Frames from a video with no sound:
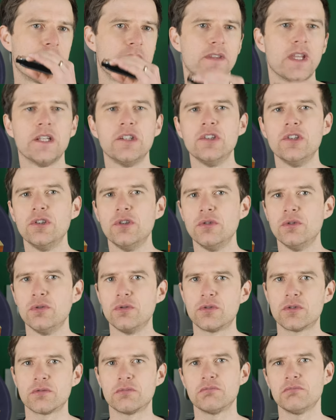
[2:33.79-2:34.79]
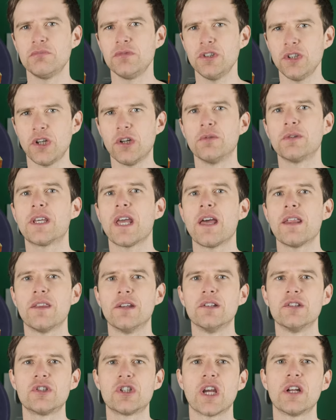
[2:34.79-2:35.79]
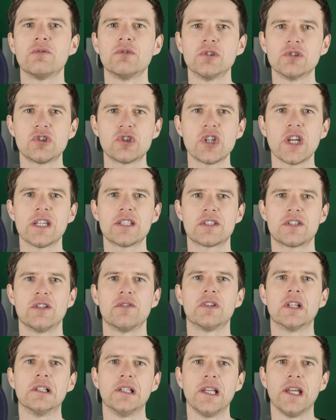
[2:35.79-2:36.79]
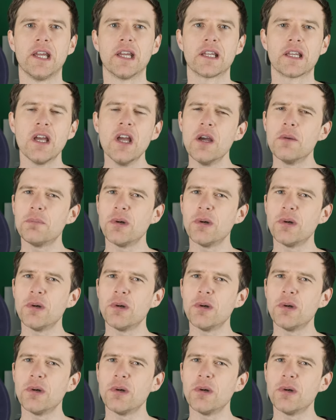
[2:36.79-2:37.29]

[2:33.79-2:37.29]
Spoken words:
then you'd, you know, get the general gist of the lick,